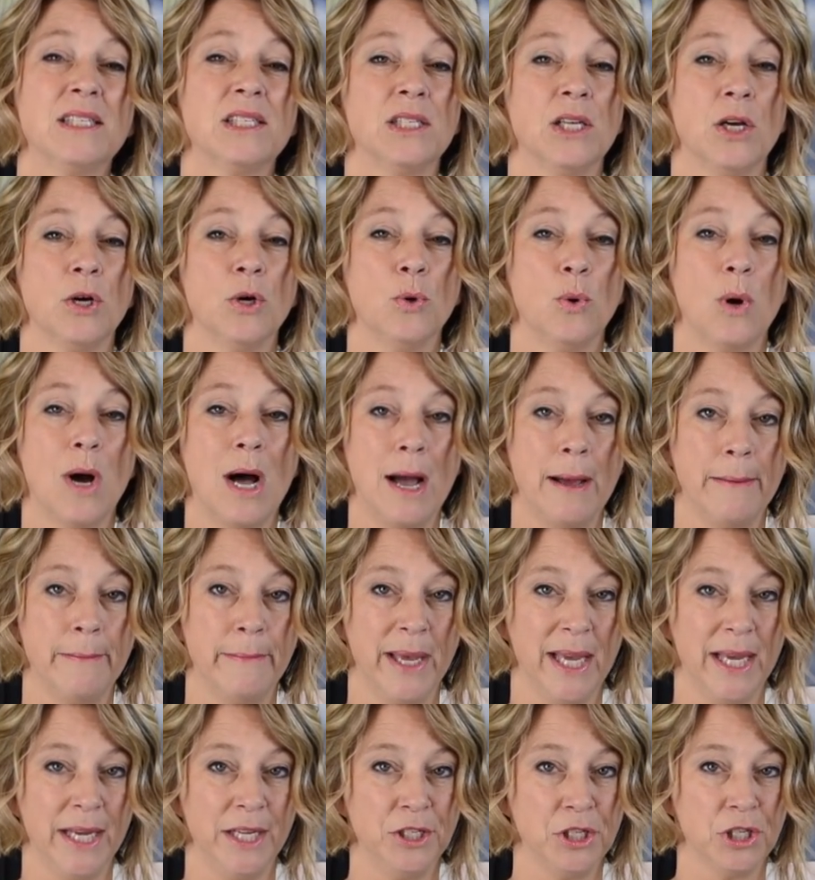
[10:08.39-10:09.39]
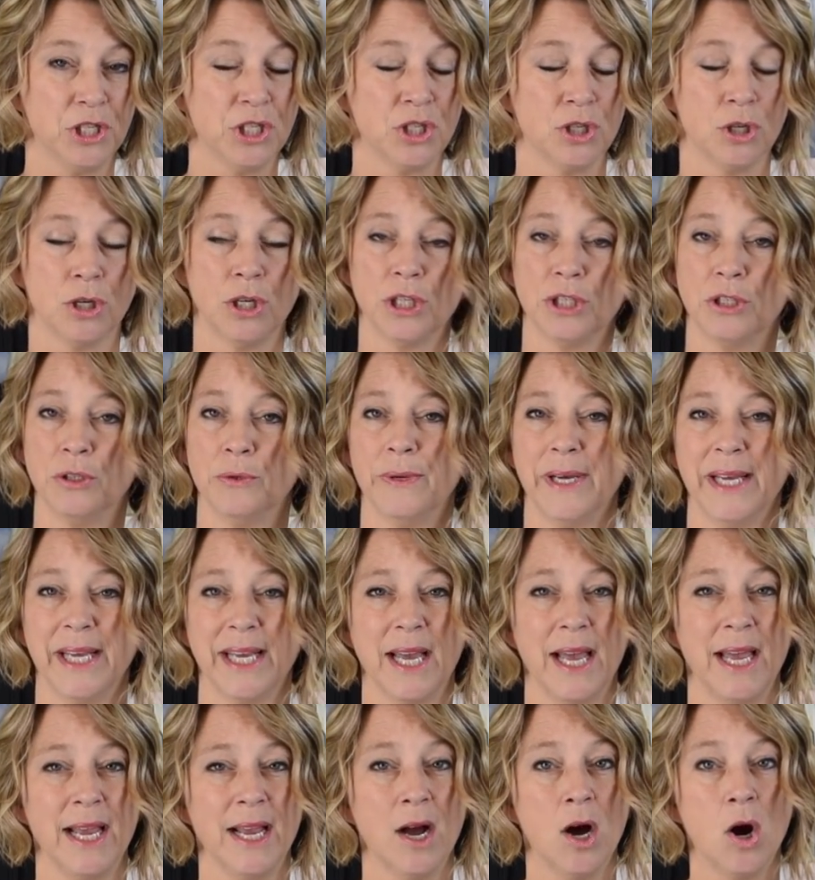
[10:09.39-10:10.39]
So I may just start doing
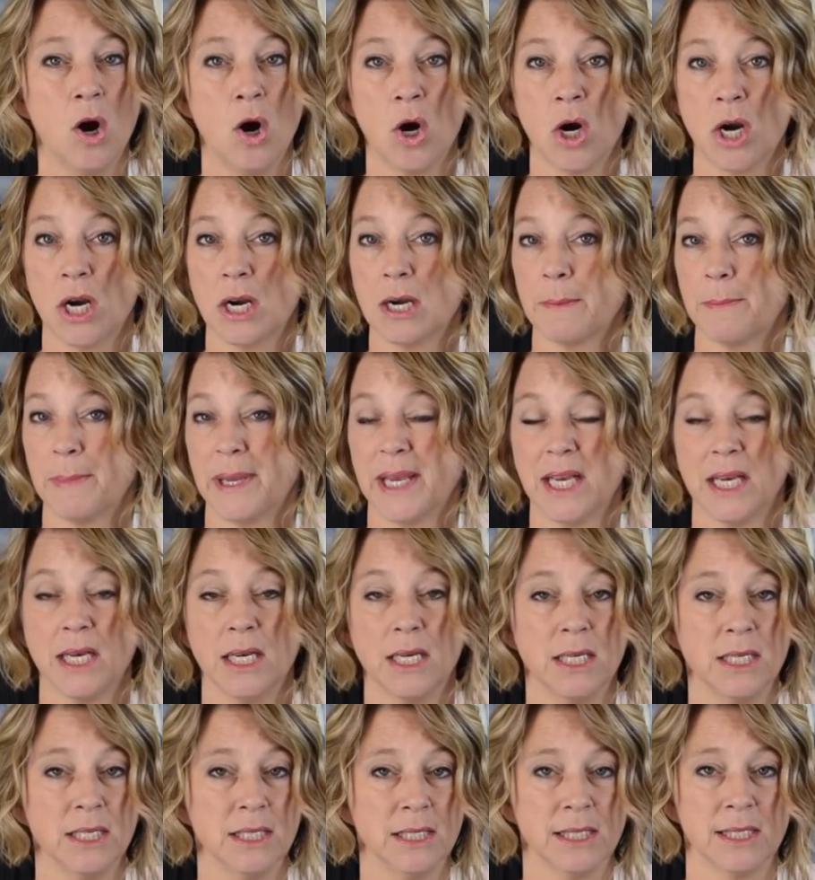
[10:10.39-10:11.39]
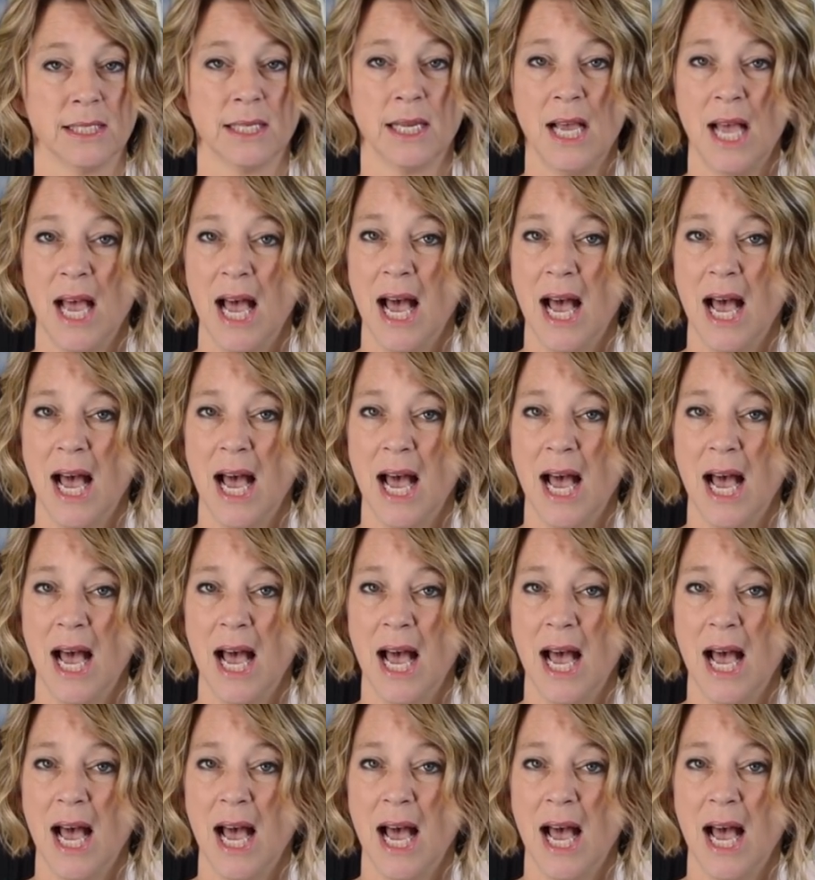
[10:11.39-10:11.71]
a heart because